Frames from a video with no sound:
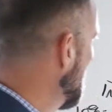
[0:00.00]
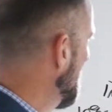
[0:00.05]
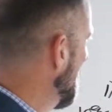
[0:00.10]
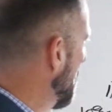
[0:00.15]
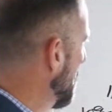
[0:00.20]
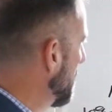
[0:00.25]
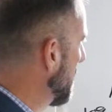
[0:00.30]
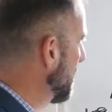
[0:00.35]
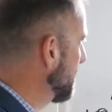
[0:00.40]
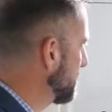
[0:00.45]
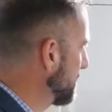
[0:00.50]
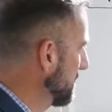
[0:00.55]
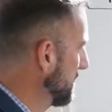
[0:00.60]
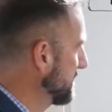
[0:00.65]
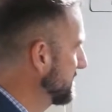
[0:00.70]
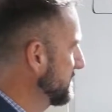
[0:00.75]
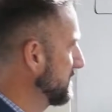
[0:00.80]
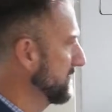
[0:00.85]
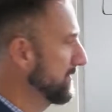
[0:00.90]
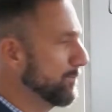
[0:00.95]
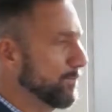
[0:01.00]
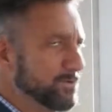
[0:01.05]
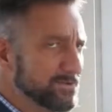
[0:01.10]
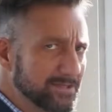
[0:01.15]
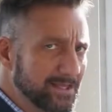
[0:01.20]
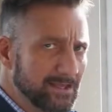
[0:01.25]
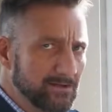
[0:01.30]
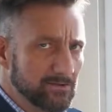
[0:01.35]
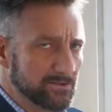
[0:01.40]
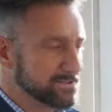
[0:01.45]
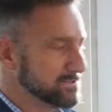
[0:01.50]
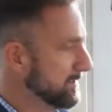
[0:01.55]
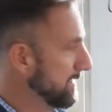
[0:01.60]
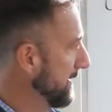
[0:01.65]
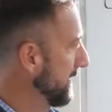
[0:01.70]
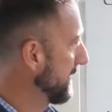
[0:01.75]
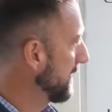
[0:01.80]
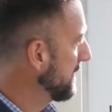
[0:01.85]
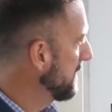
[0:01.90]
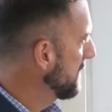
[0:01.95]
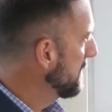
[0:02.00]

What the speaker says: Okay, so let's look at what that looks like.